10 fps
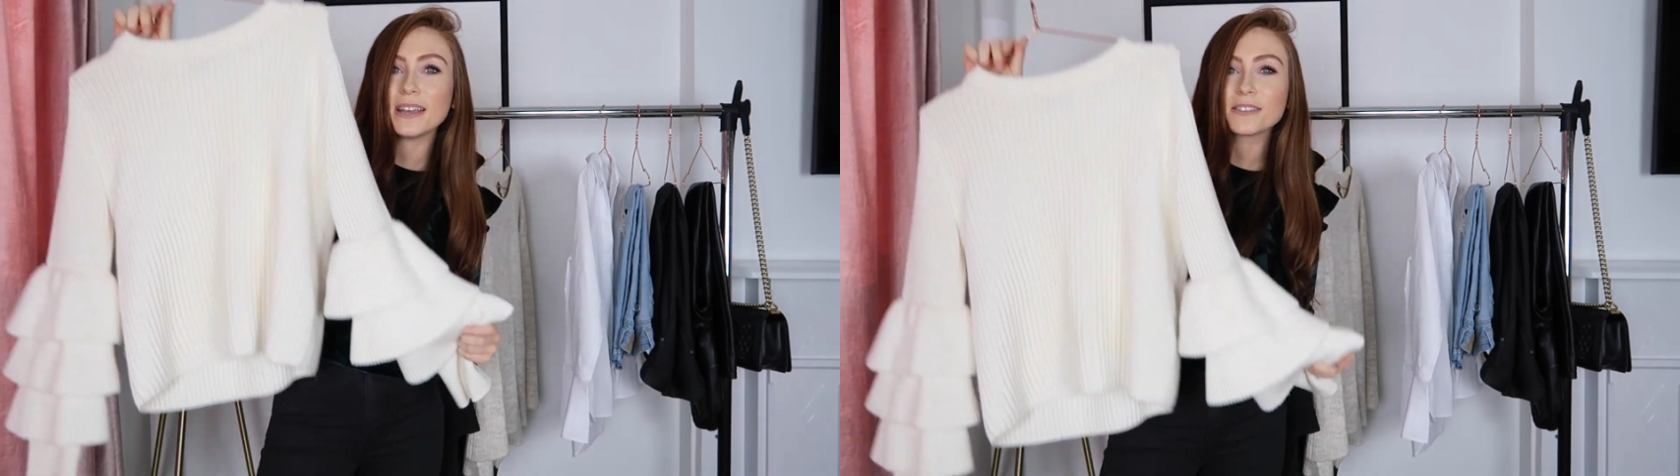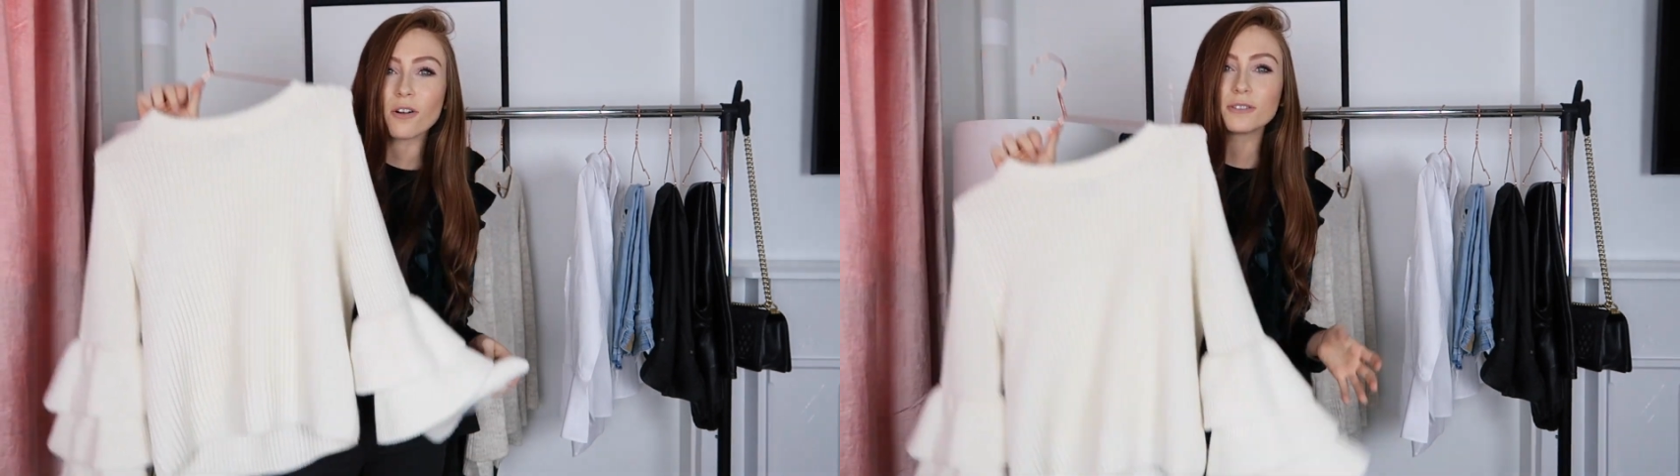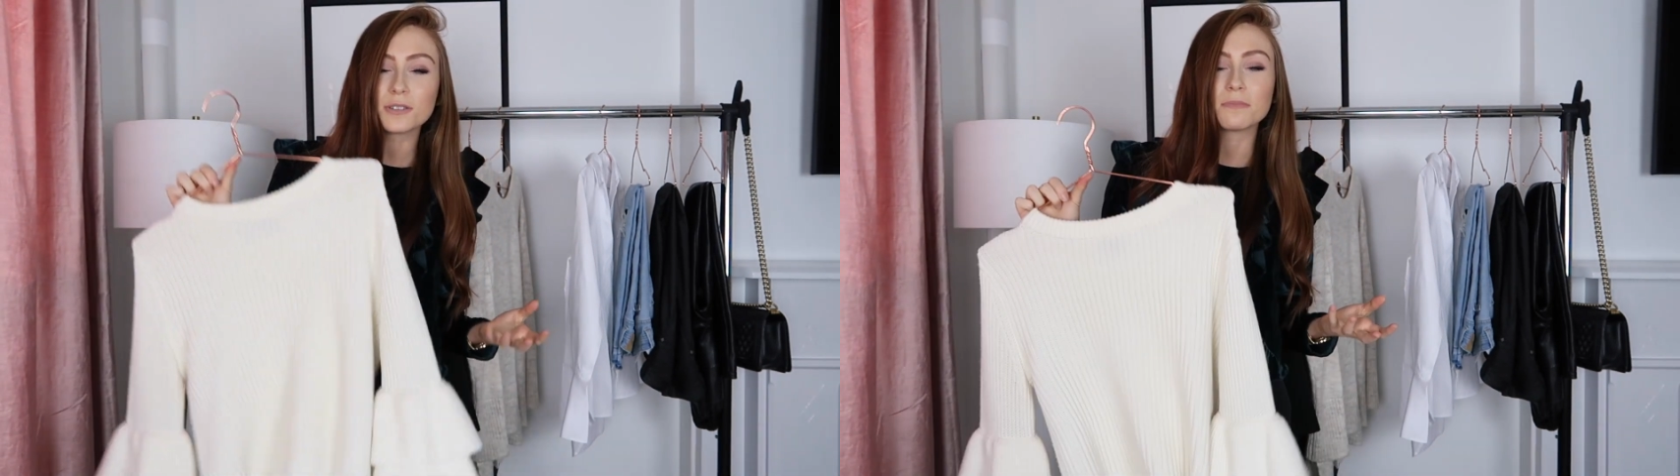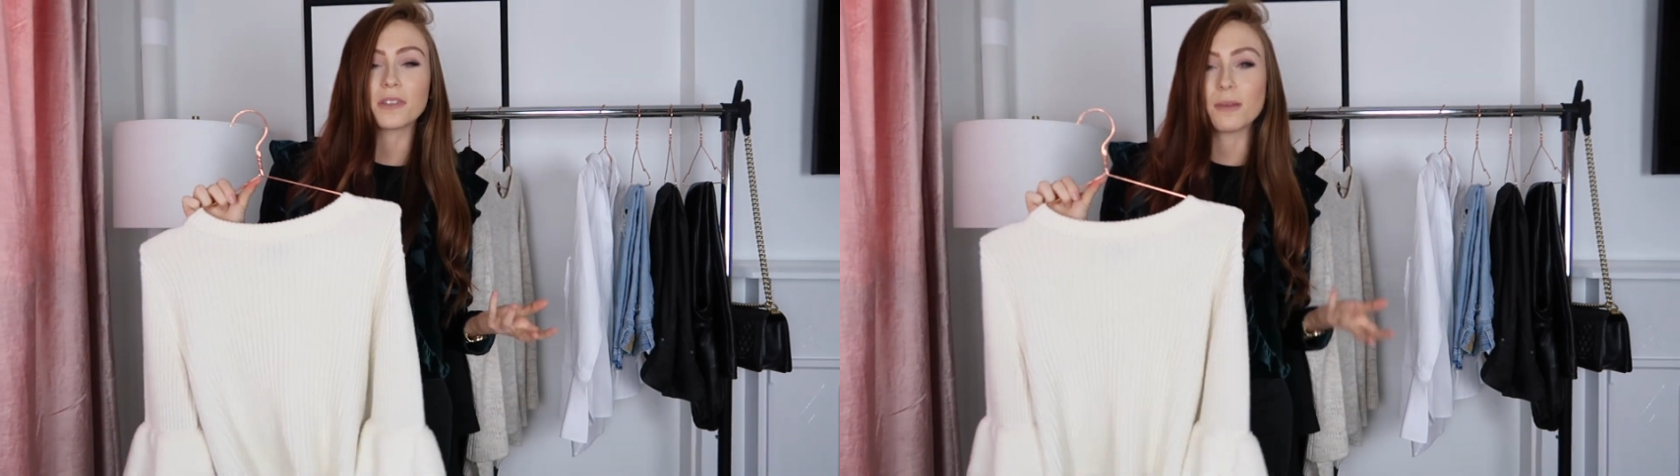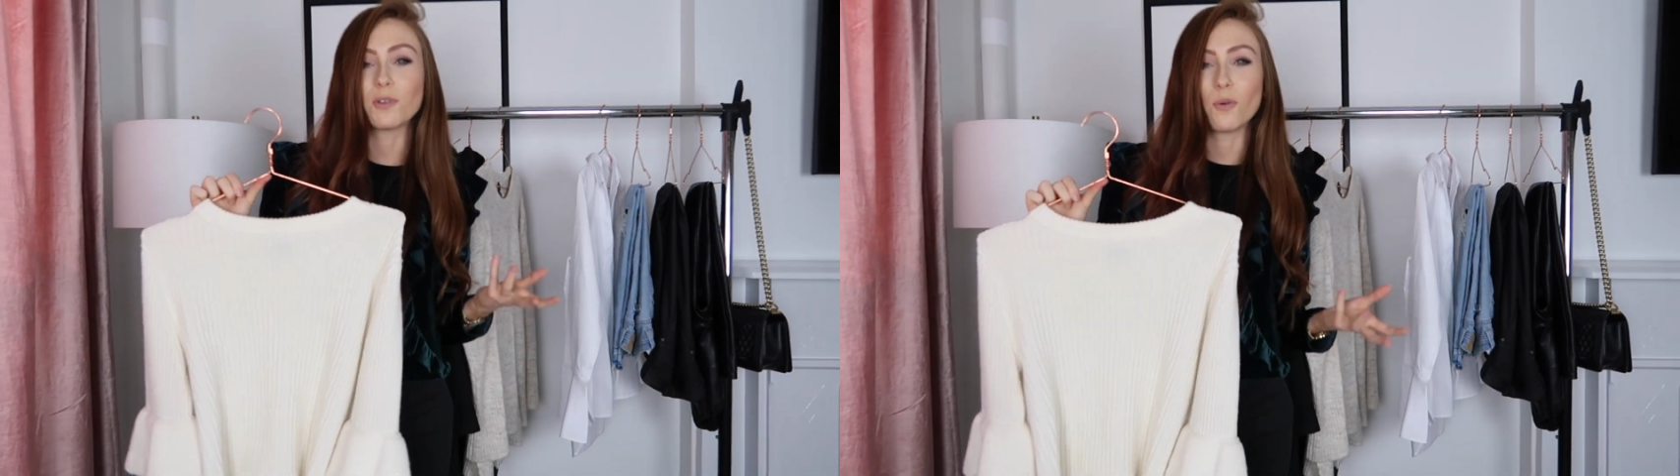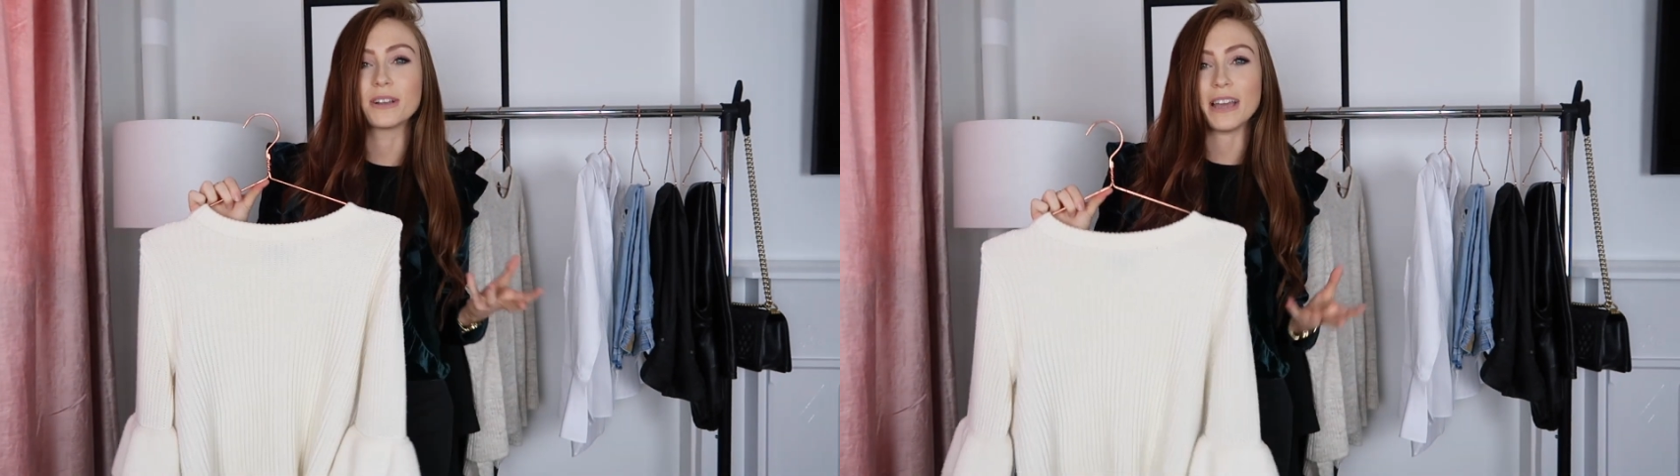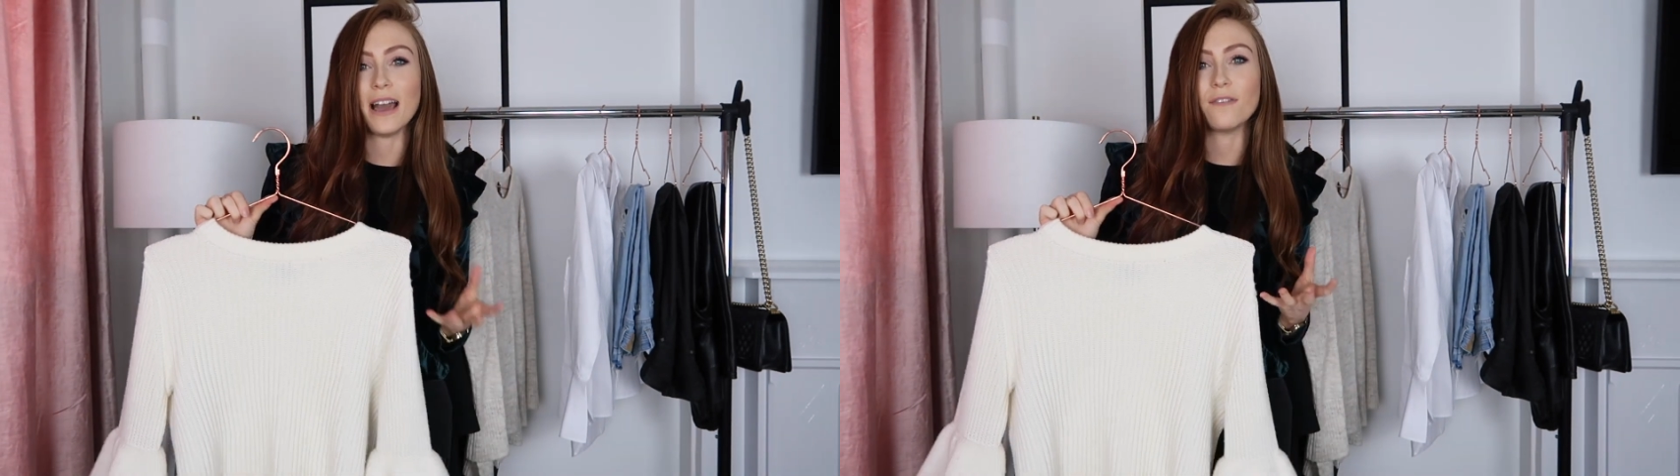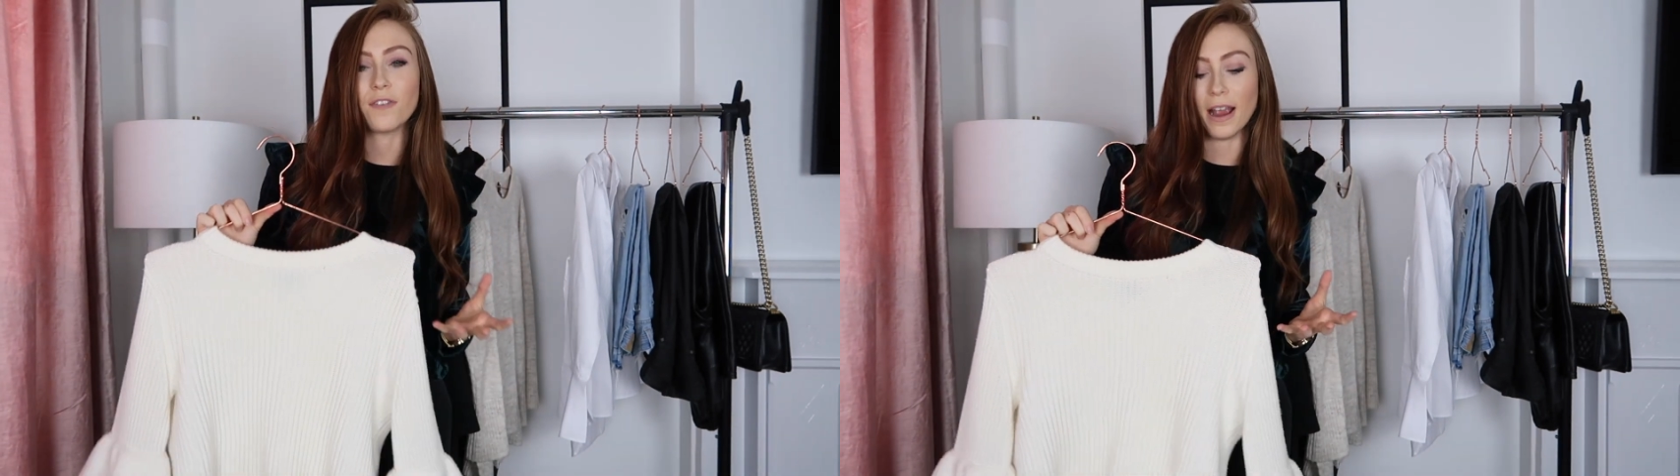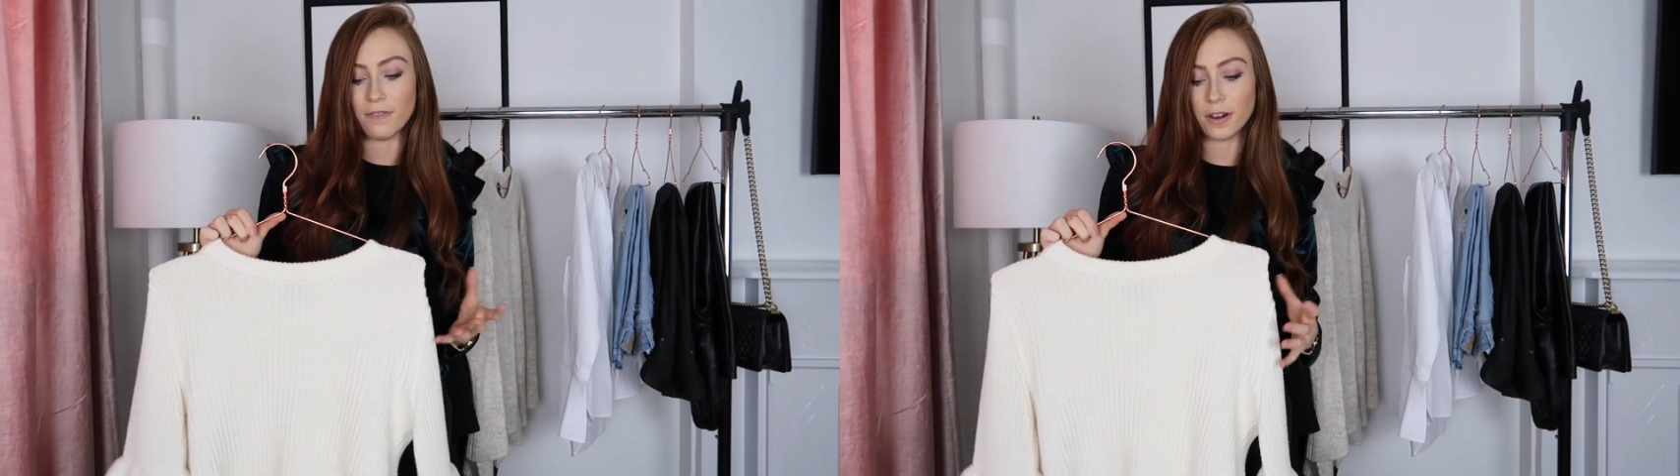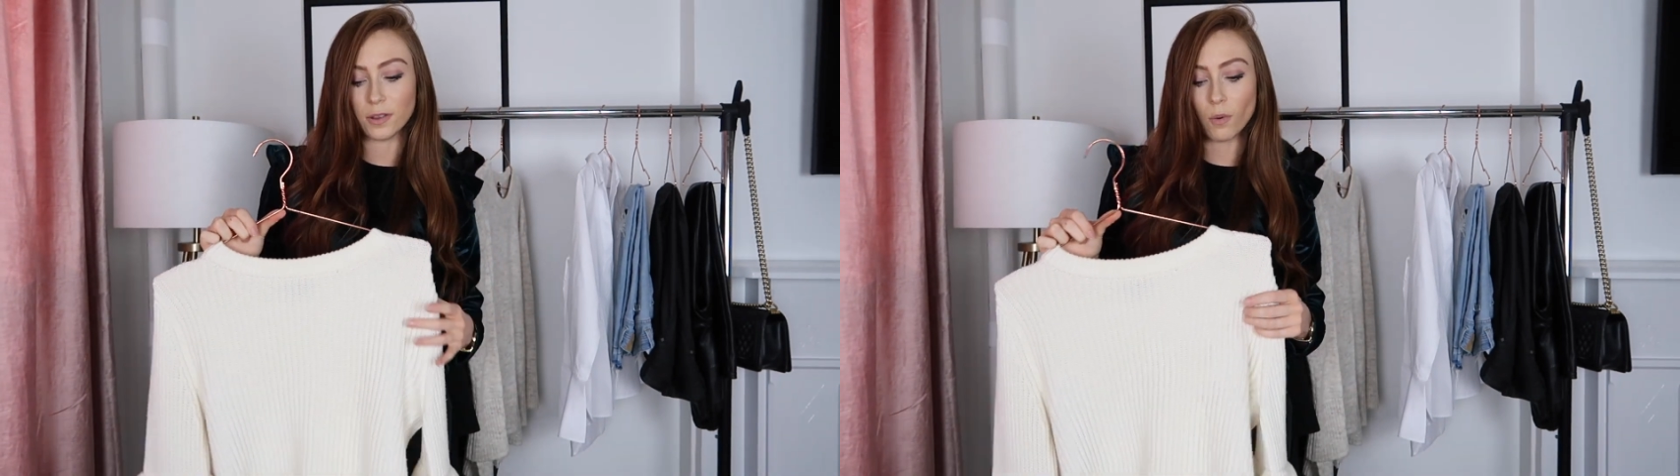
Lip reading: it's also something that I'm going to have forever.